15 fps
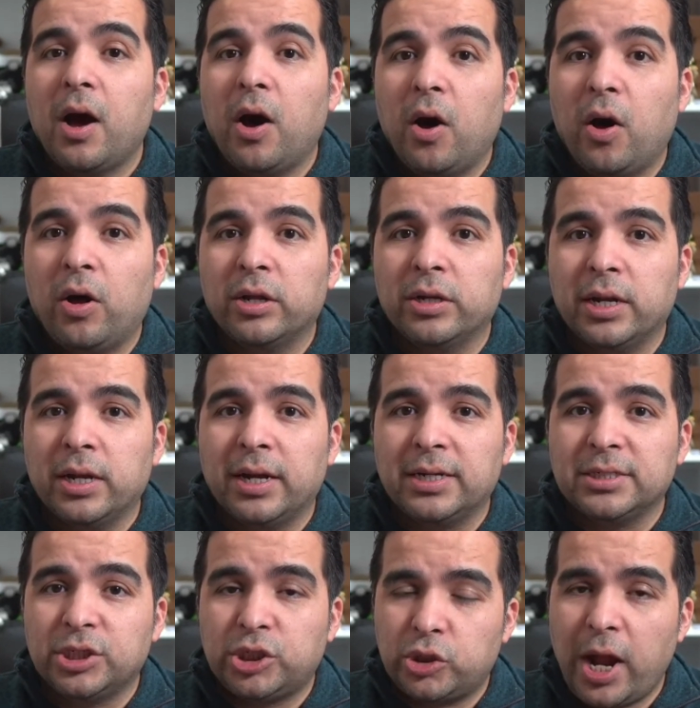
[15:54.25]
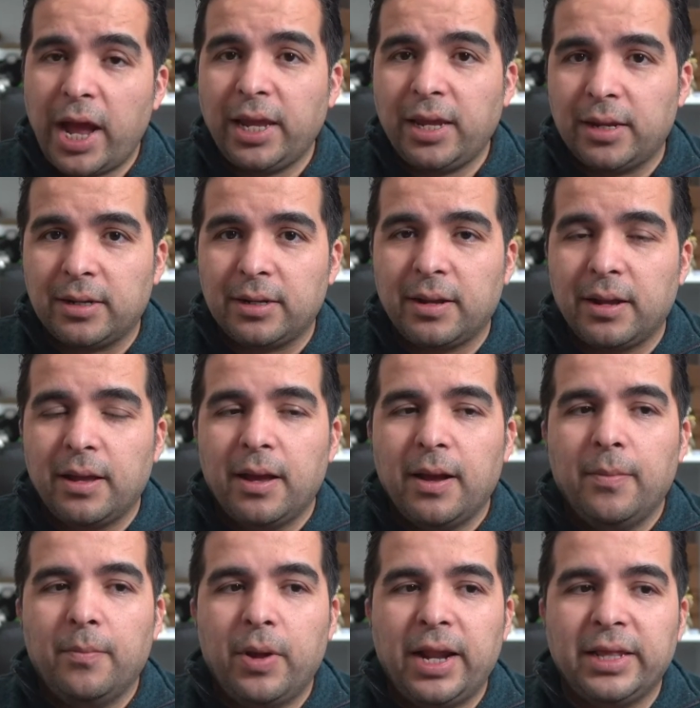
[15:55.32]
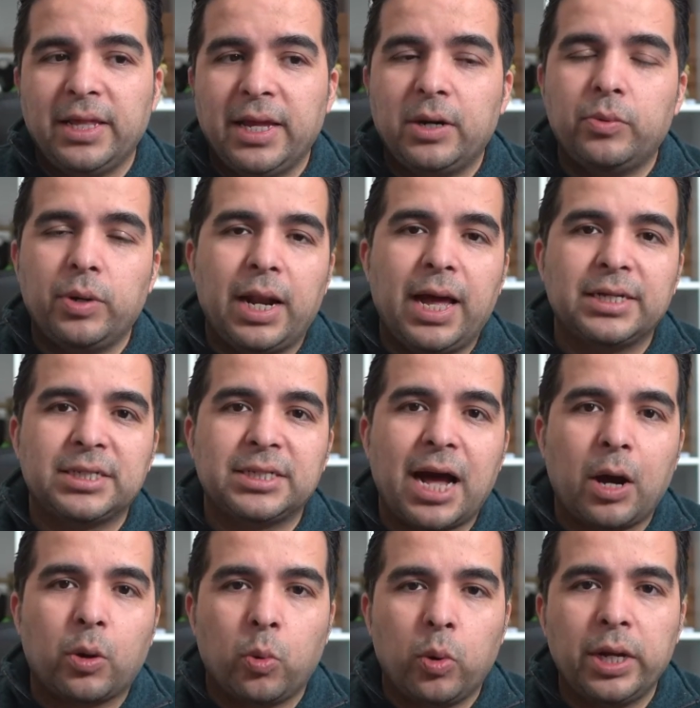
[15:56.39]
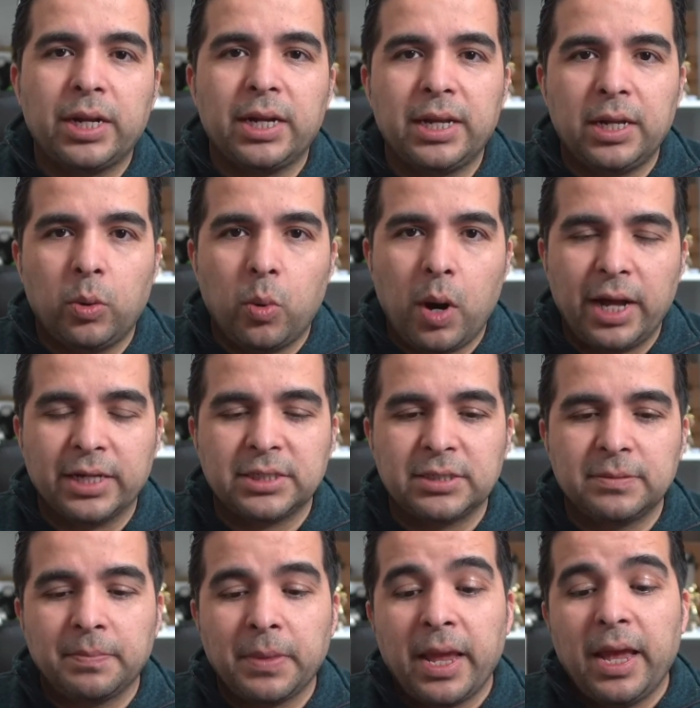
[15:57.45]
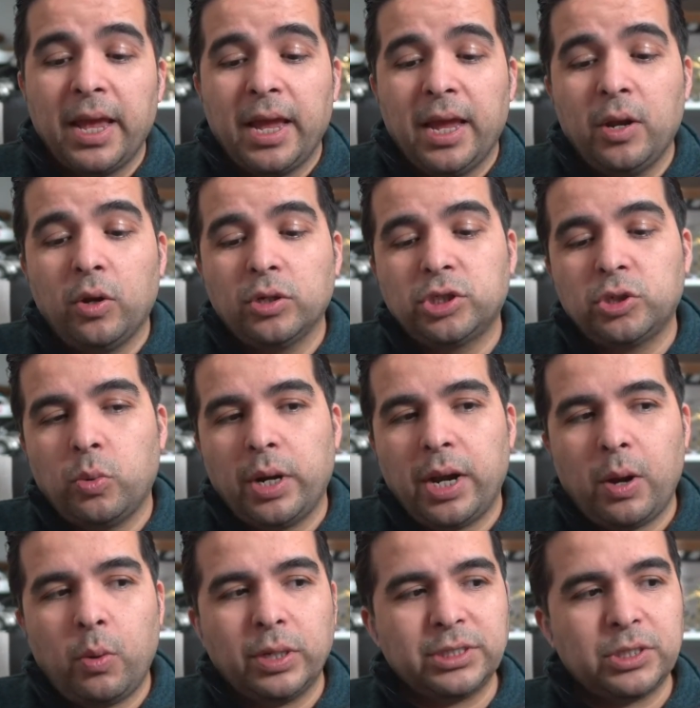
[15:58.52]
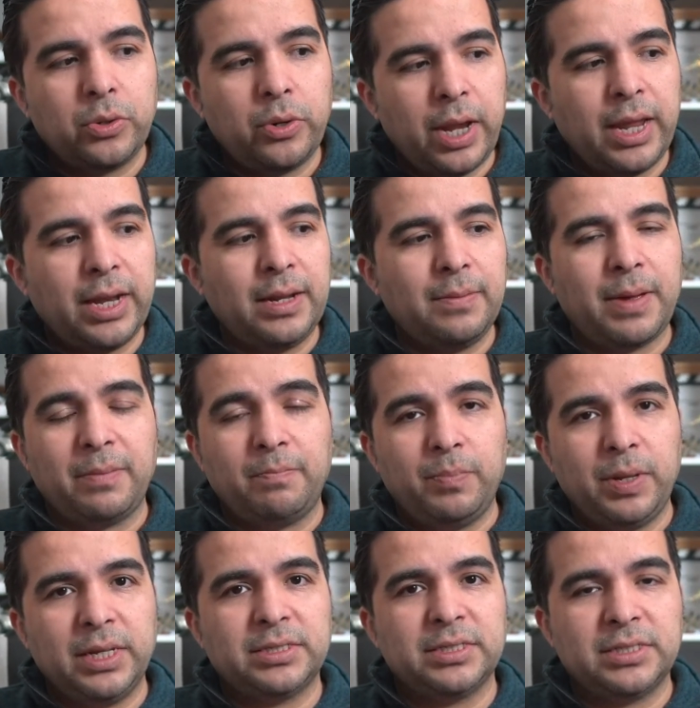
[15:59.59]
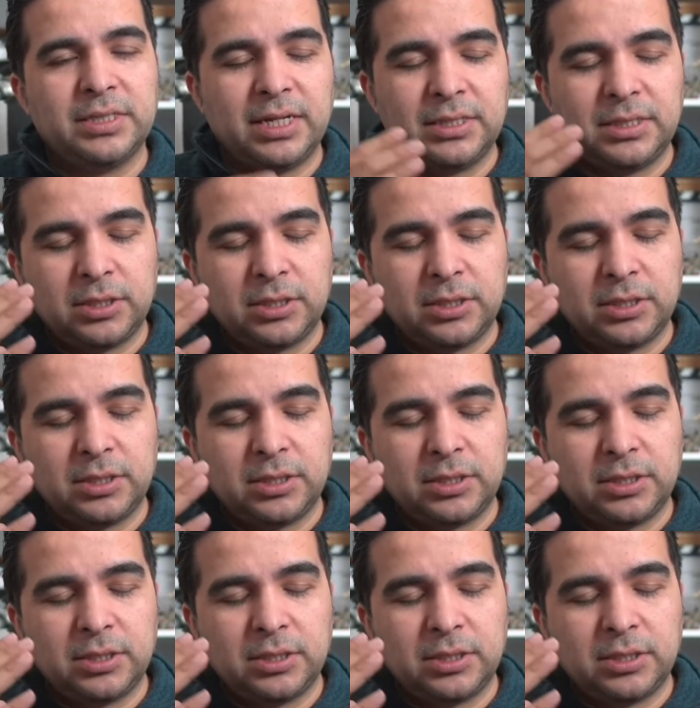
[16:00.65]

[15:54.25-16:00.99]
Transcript: on drying, but I didn't realize how quickly it was. And also when I was creating my piece, and that's